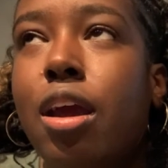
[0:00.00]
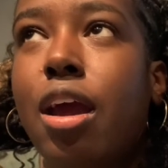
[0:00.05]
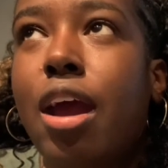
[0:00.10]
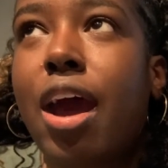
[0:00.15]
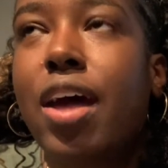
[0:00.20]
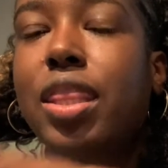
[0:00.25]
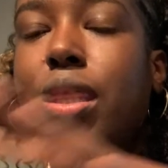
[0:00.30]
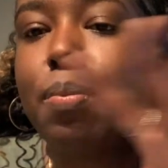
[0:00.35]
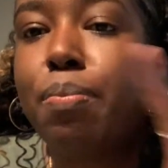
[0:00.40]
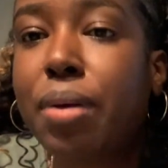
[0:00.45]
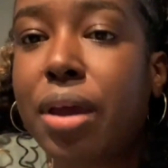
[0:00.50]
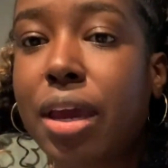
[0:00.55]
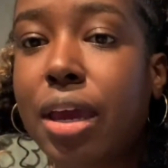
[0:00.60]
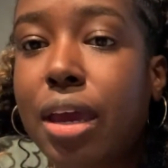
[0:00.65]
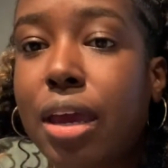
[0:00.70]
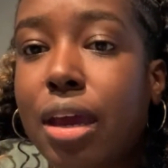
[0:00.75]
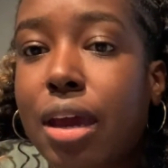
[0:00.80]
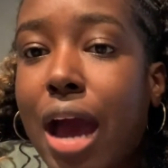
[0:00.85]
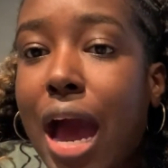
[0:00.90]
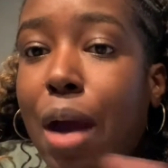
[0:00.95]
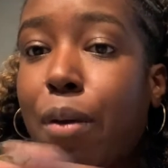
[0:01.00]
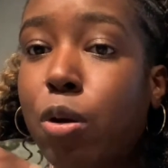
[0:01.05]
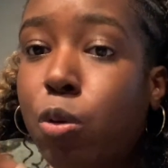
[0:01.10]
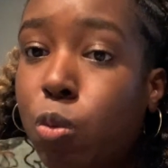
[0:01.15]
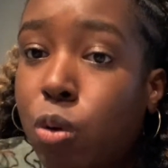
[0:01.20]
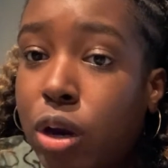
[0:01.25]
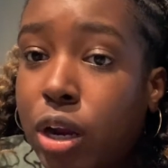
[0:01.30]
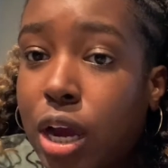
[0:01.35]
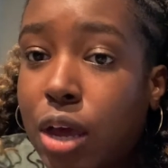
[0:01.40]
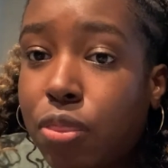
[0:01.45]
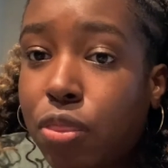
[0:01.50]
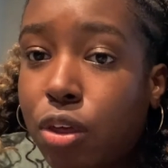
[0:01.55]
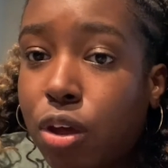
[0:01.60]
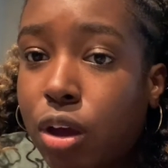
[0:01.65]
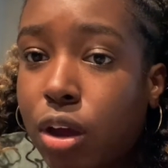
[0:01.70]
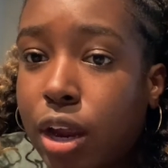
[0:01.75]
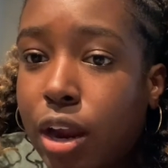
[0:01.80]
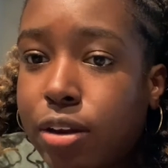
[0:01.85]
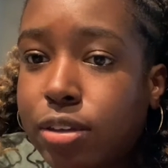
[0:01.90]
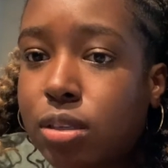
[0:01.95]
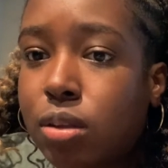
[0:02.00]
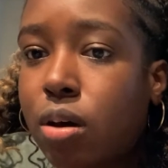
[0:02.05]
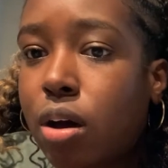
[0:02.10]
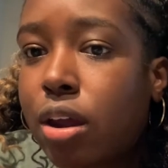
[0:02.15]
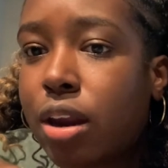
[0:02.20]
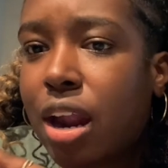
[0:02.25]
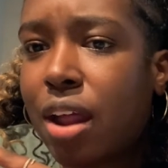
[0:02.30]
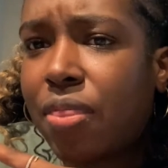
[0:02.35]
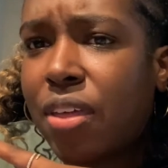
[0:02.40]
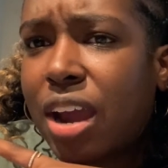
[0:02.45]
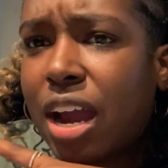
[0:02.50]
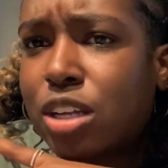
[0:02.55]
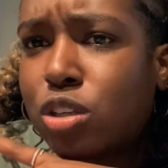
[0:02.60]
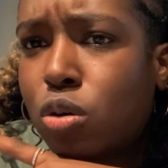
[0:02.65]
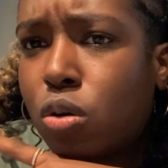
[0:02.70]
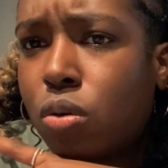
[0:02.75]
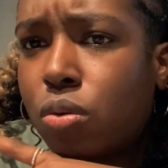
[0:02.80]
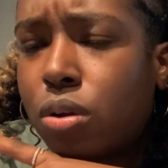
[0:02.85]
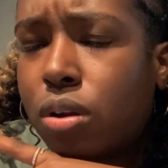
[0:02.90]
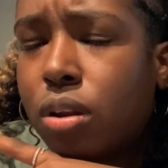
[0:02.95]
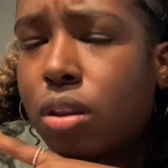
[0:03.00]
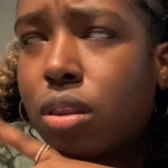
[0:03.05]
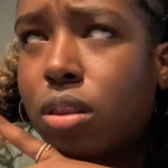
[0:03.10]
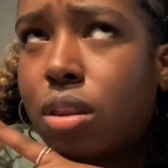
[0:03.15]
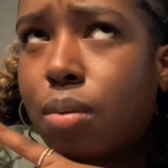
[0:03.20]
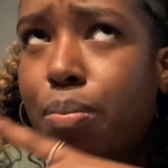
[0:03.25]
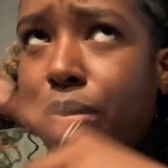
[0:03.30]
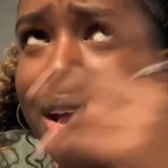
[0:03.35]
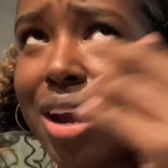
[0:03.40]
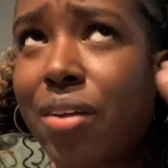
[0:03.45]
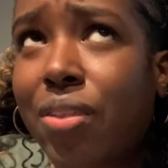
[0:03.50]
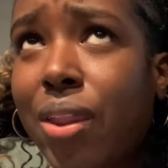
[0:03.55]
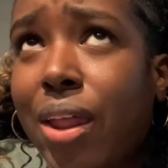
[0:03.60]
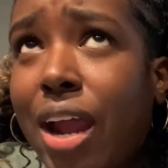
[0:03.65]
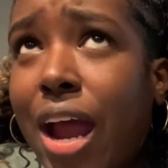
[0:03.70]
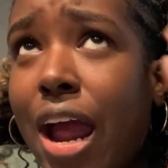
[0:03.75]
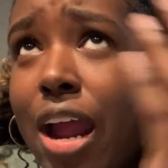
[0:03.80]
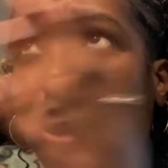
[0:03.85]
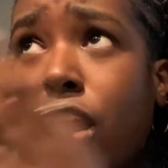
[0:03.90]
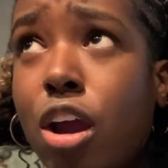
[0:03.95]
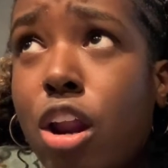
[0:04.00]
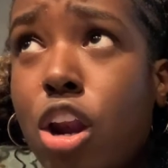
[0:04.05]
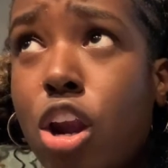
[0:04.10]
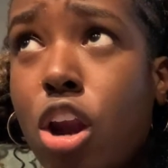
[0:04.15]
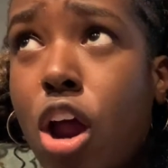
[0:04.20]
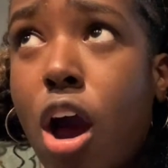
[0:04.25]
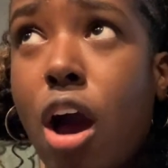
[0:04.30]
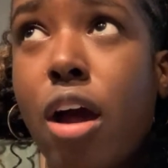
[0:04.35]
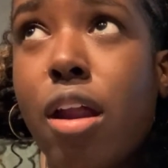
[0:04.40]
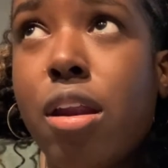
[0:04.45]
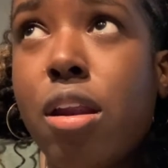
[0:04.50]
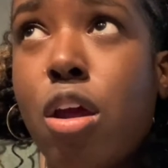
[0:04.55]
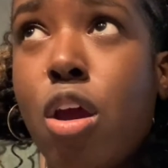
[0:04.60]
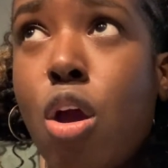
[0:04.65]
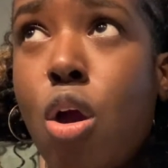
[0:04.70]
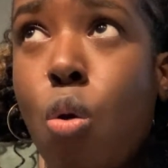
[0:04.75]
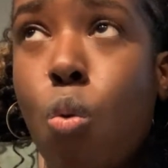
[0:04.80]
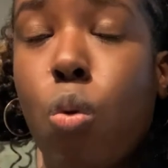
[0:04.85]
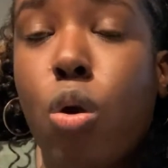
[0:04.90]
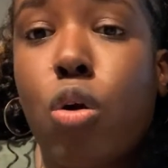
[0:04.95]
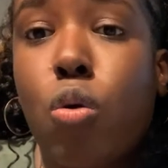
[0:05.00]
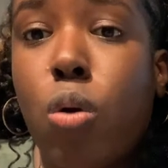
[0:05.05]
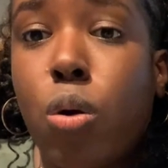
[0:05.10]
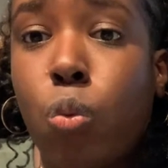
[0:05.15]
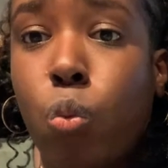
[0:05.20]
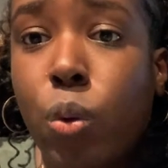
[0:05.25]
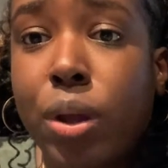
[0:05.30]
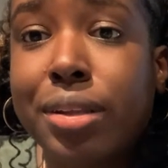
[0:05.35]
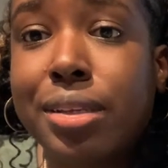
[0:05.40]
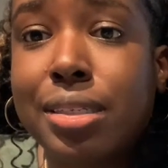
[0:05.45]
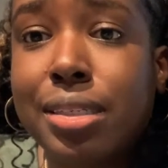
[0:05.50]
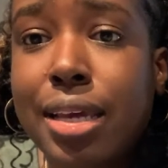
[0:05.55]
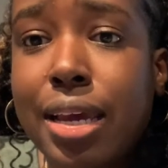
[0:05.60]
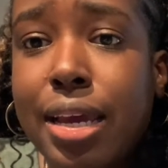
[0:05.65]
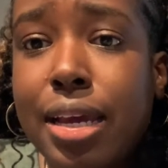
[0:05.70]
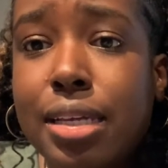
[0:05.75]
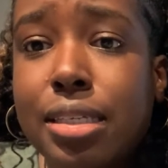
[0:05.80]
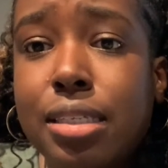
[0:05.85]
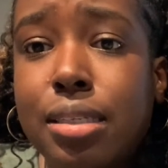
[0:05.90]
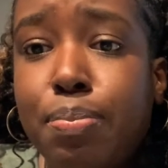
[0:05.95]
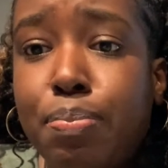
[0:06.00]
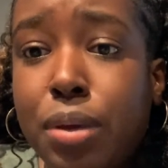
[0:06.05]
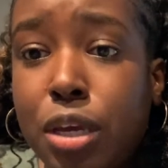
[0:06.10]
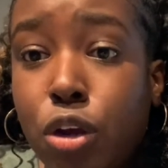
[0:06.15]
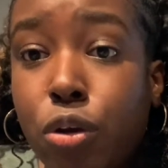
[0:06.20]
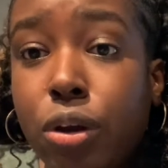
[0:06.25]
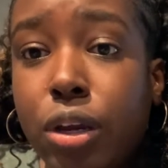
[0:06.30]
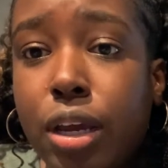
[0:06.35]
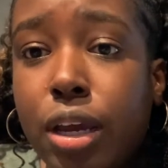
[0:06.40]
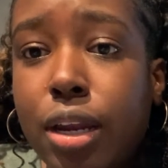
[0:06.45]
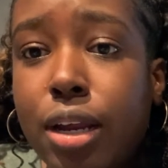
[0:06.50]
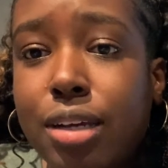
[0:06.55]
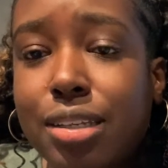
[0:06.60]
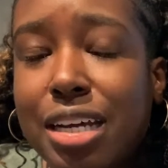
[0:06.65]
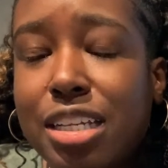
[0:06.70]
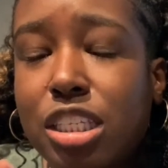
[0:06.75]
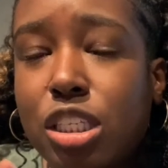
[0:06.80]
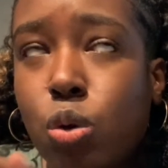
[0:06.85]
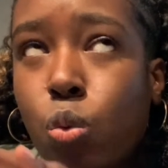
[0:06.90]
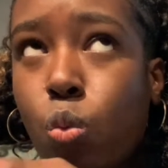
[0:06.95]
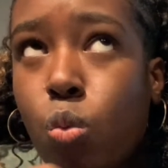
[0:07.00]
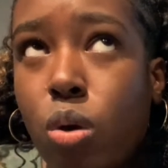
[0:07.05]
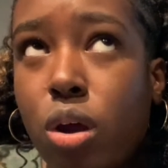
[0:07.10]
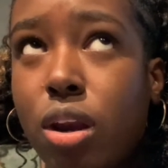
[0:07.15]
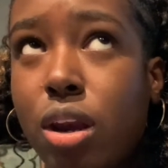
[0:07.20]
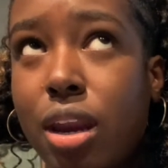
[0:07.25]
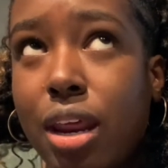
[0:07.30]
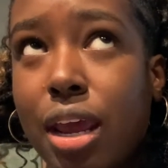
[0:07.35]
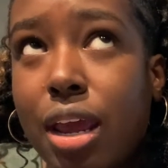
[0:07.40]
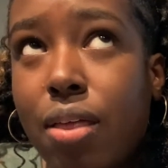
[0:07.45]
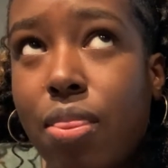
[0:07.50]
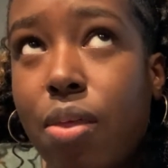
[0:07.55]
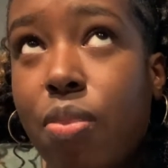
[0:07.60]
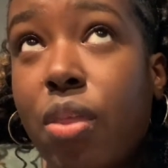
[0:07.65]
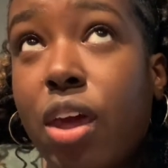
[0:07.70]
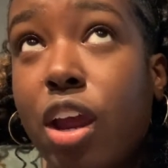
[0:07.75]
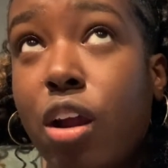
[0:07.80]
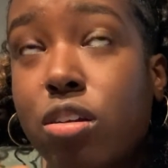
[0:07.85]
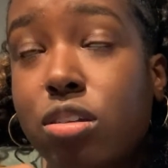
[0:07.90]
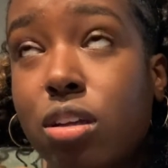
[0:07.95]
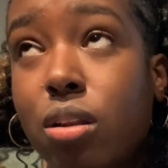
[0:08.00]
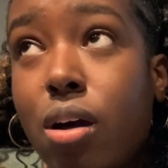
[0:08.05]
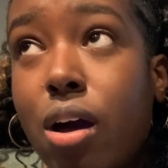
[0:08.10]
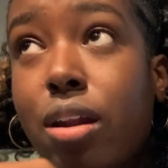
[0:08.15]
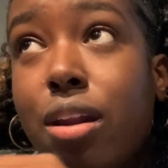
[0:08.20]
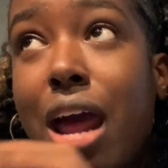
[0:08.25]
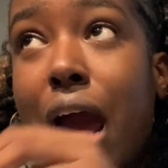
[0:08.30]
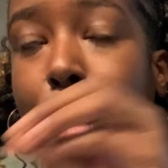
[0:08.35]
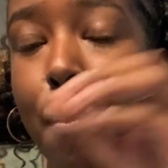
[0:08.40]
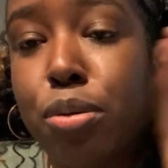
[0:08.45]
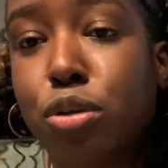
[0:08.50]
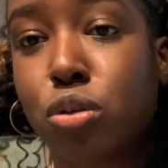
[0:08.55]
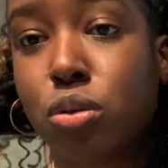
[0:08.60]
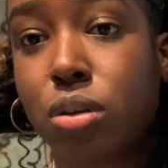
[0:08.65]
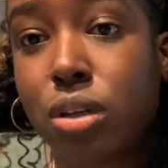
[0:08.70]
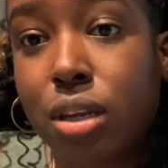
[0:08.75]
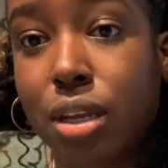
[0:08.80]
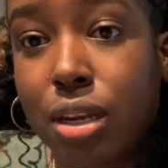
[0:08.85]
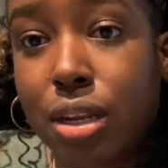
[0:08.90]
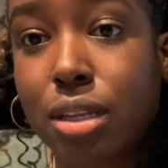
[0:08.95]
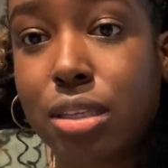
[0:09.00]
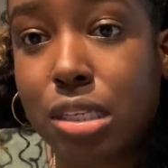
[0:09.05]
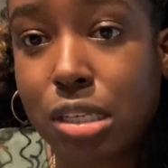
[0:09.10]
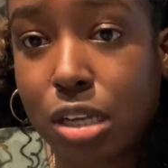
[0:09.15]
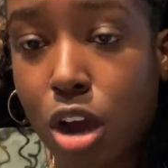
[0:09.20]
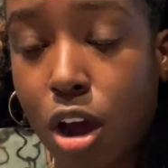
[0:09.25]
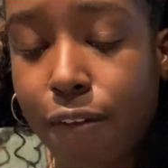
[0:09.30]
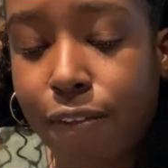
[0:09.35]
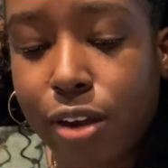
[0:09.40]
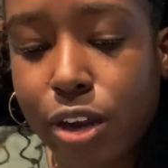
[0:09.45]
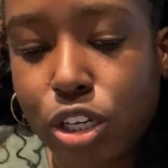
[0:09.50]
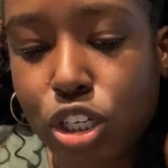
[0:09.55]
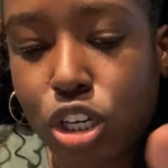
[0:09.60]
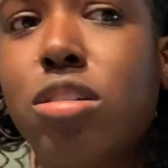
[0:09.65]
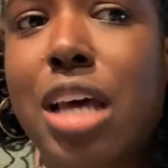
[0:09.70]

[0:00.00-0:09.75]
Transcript: at the bank, I would work at the hair salon. I think I told the bank that like I could not work on Wednesdays, period, because that's the one day that the hair salon absolutely needed coverage.